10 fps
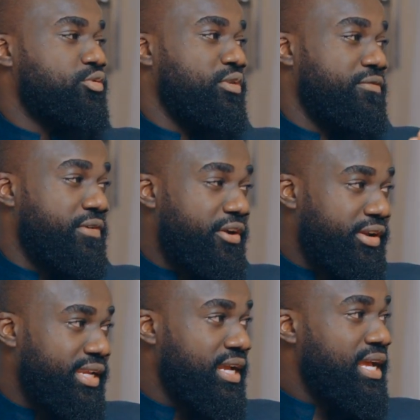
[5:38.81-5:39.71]
with
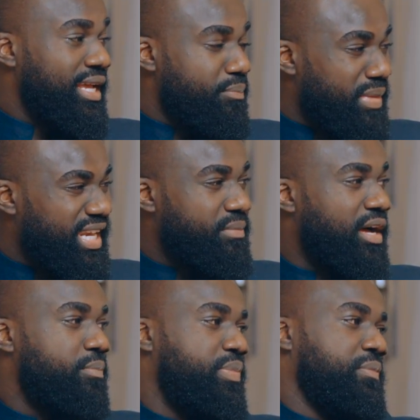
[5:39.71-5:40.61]
very
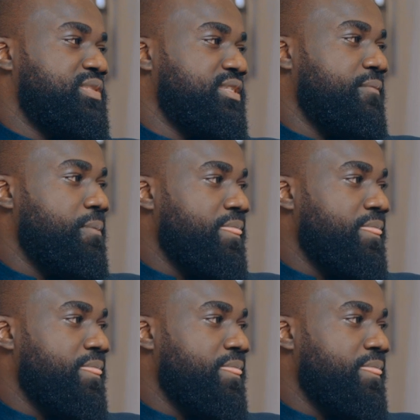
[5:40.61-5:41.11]
minimal pips,